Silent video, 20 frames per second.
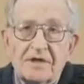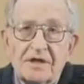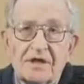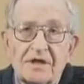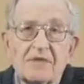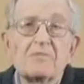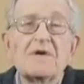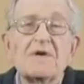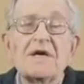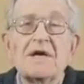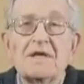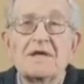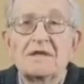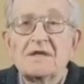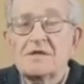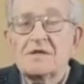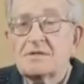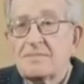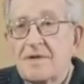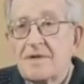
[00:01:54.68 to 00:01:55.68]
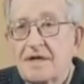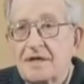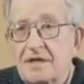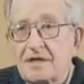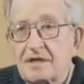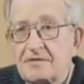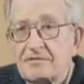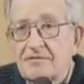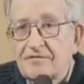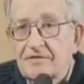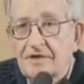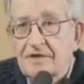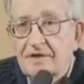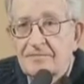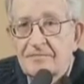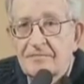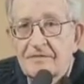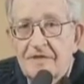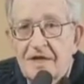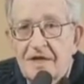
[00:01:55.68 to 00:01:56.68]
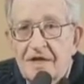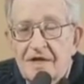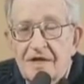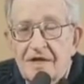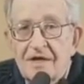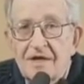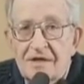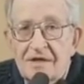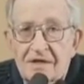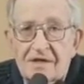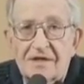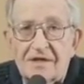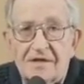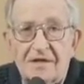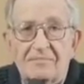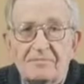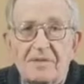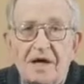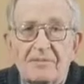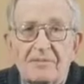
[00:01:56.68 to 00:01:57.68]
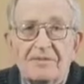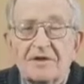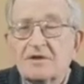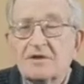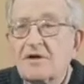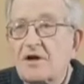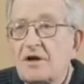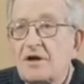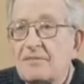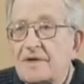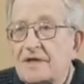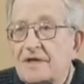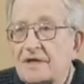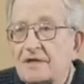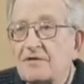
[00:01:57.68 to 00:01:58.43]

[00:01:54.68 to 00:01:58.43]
can we anticipate if the popular army,